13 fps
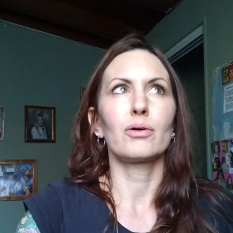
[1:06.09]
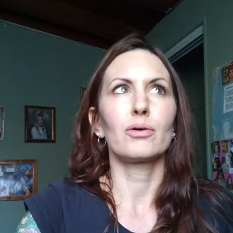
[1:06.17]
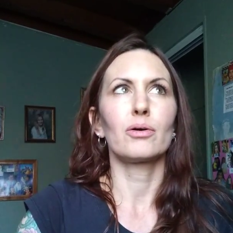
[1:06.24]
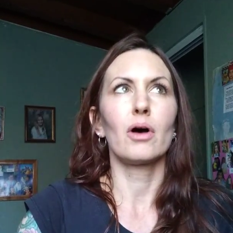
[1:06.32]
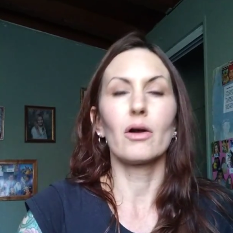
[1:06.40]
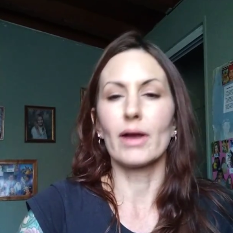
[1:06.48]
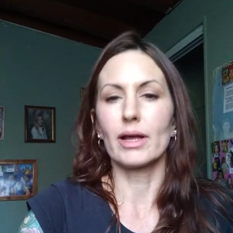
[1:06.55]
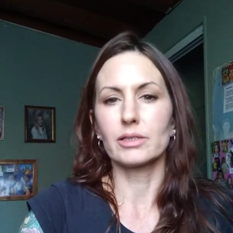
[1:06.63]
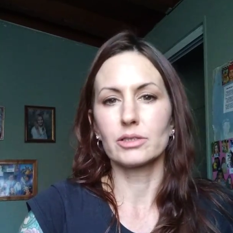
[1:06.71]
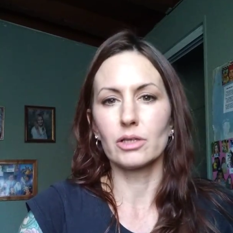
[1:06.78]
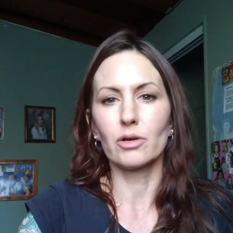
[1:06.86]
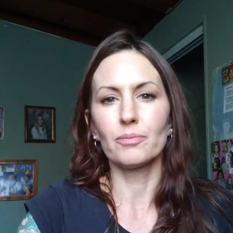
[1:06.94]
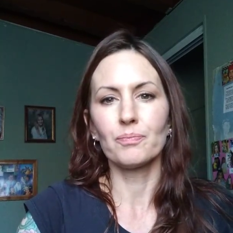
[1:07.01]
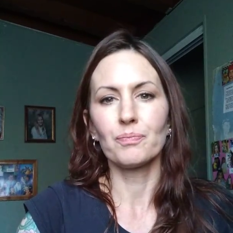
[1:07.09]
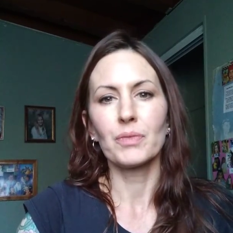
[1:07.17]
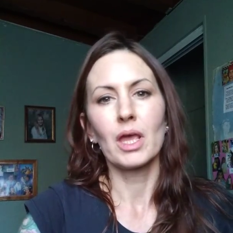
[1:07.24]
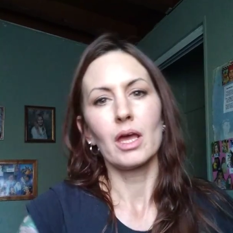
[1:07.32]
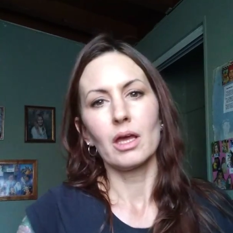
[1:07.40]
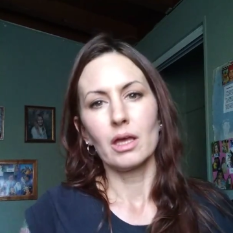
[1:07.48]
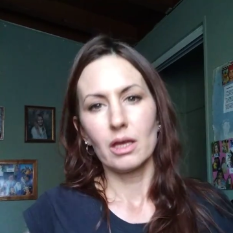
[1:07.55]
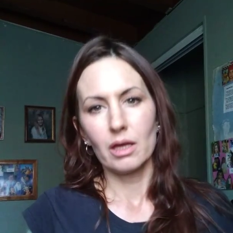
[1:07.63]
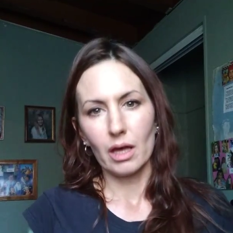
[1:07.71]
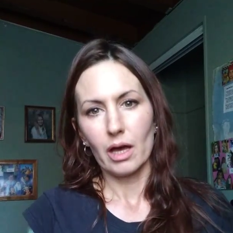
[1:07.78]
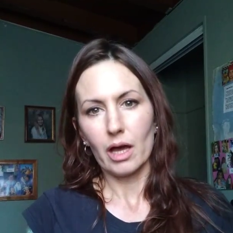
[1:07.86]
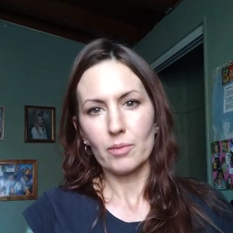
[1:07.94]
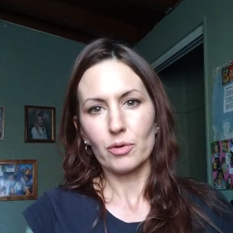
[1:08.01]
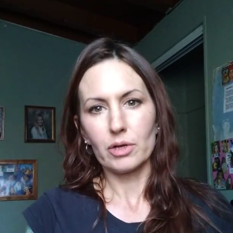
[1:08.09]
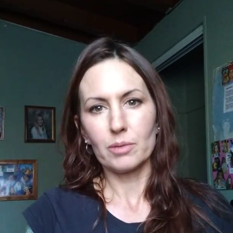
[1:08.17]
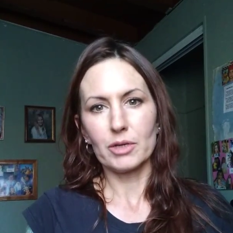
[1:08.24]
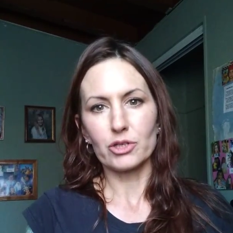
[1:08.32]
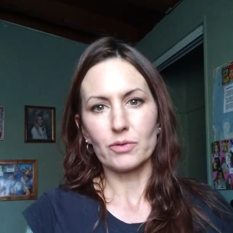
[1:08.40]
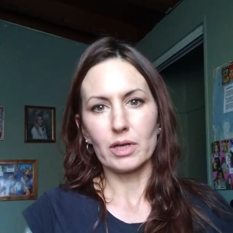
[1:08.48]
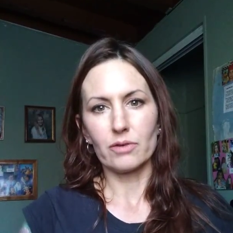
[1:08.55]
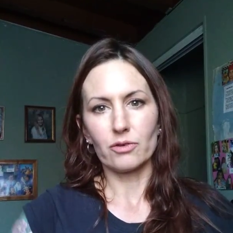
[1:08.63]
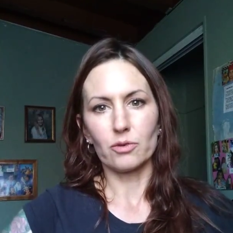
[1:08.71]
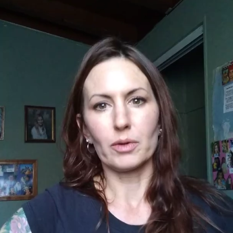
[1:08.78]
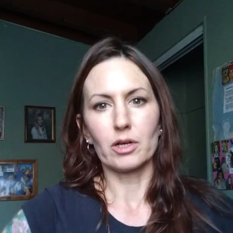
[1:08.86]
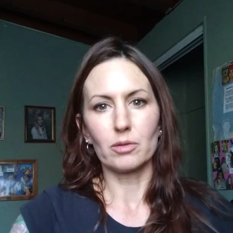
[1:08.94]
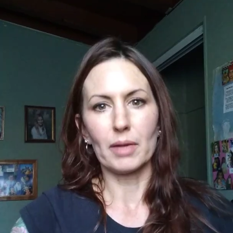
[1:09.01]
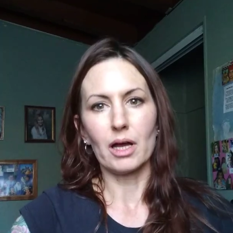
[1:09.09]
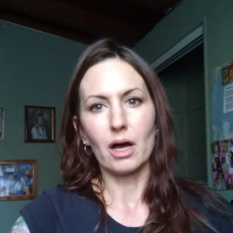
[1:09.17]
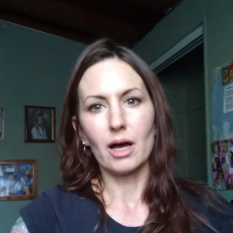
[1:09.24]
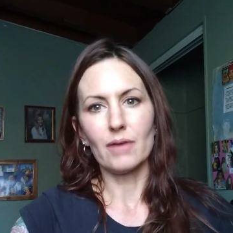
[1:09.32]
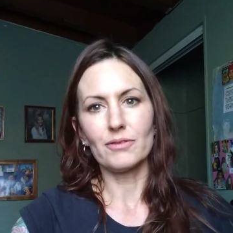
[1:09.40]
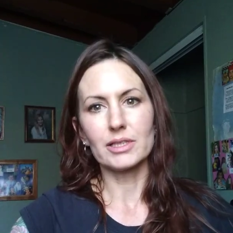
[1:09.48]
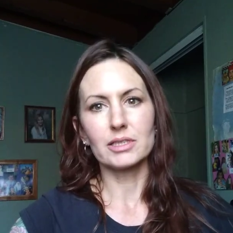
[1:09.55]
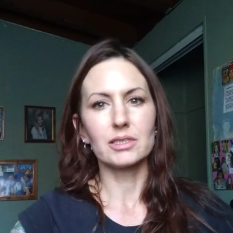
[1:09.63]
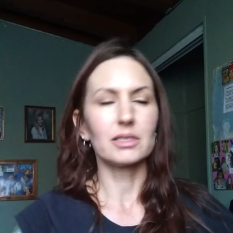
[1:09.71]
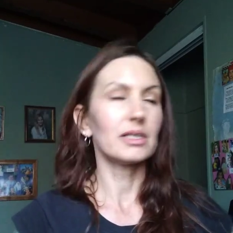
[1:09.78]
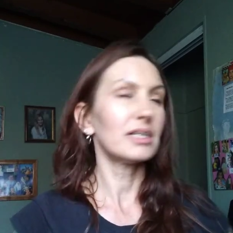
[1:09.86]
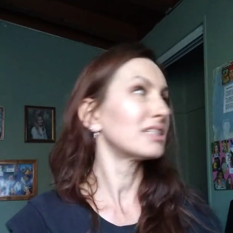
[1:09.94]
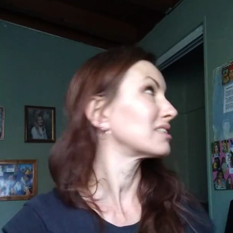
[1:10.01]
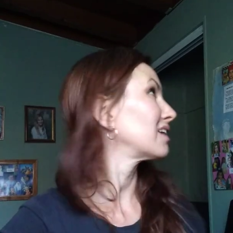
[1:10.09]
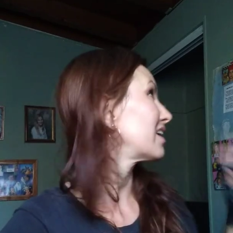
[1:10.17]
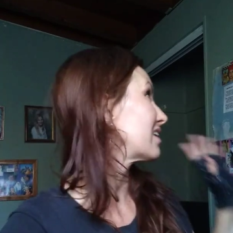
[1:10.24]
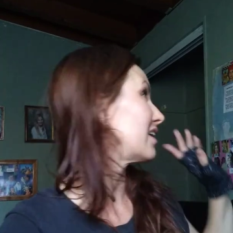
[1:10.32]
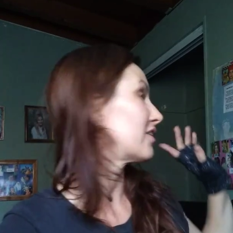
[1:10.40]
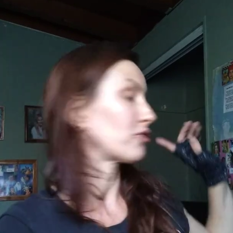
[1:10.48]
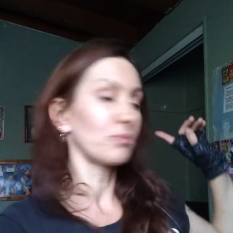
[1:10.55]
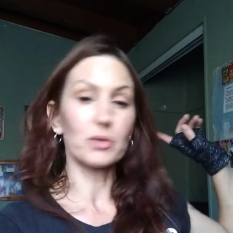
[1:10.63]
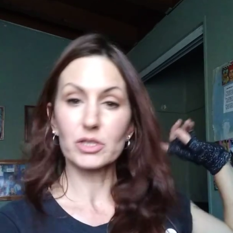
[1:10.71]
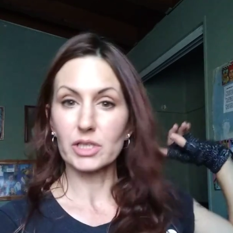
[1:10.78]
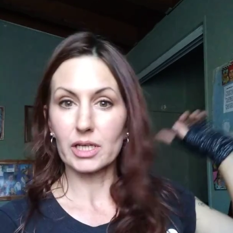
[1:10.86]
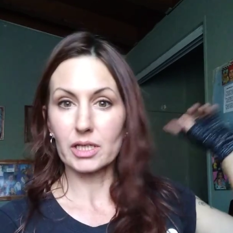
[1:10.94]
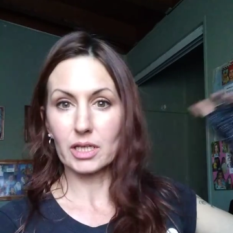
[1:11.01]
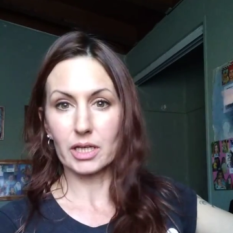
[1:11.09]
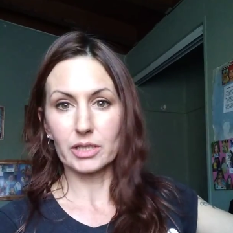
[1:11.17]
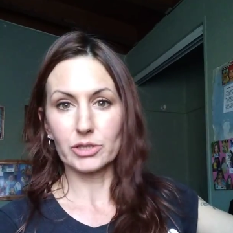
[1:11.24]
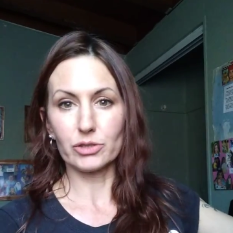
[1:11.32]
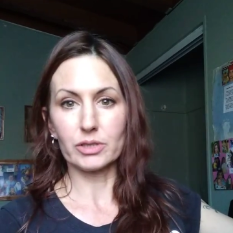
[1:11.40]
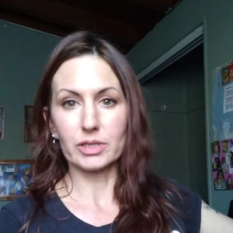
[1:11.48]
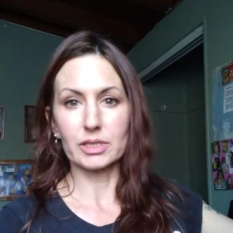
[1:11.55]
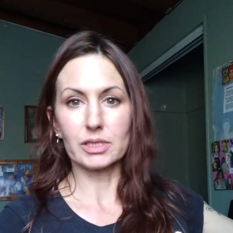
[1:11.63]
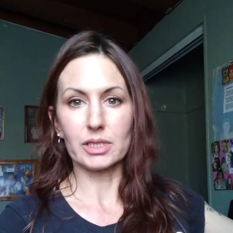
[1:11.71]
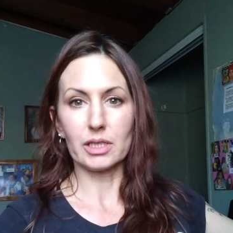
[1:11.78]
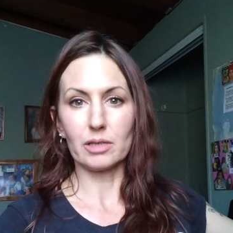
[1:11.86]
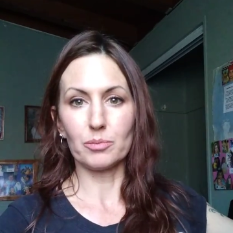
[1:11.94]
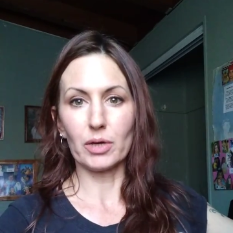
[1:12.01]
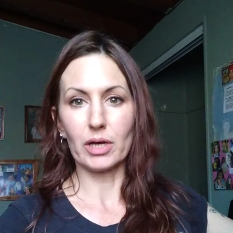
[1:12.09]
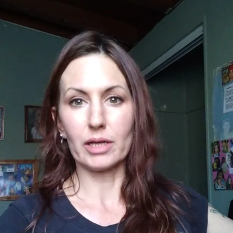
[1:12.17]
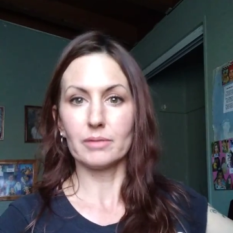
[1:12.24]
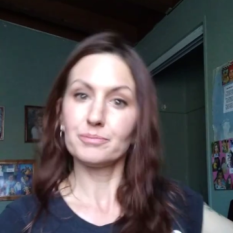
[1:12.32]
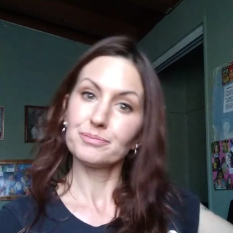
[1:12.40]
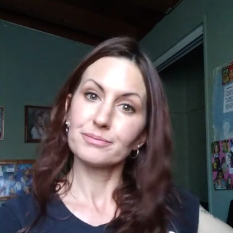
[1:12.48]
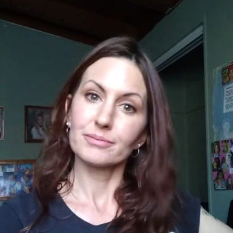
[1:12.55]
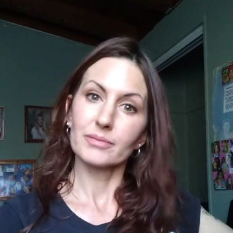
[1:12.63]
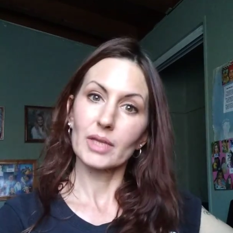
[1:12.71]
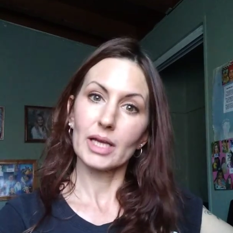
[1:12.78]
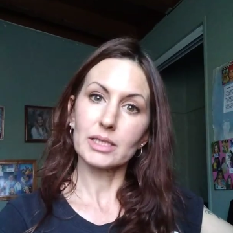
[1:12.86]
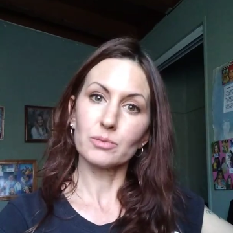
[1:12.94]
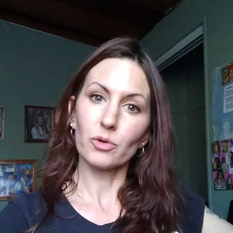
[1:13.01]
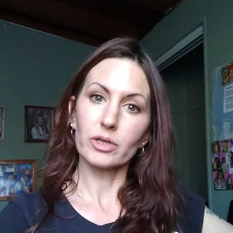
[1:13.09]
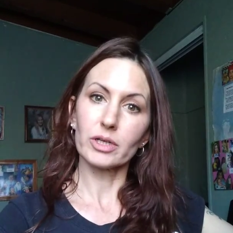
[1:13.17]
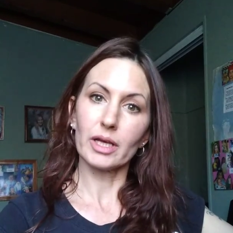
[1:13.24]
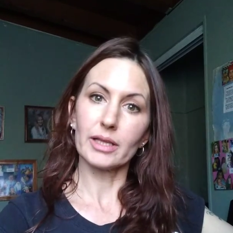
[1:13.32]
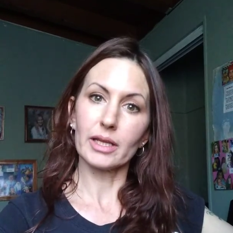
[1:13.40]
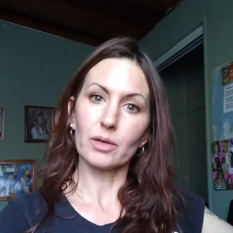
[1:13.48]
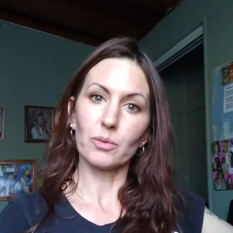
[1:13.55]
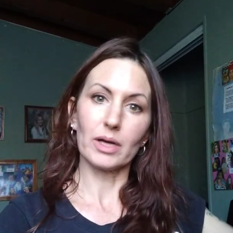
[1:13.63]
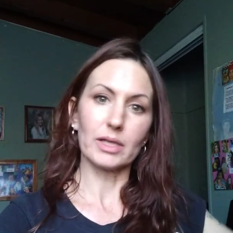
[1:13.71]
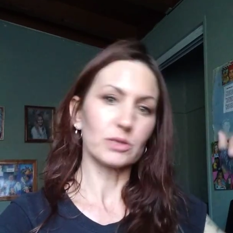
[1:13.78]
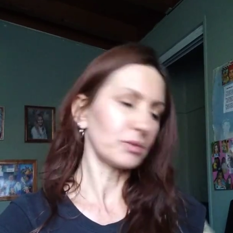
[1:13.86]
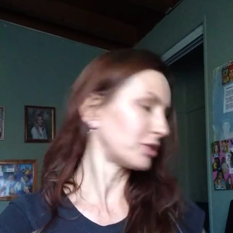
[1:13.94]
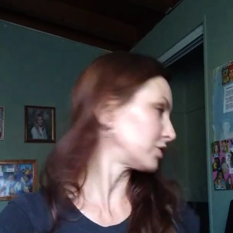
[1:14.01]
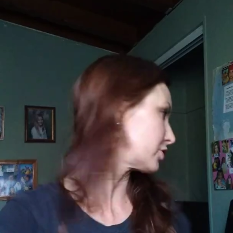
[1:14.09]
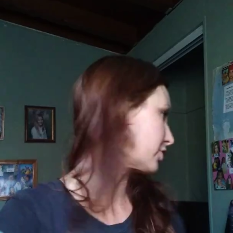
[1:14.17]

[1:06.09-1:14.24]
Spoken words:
All right, so I'm pretty much ready for winter. My office, it's not 100% done, as you can see, but it's more done than it was, which is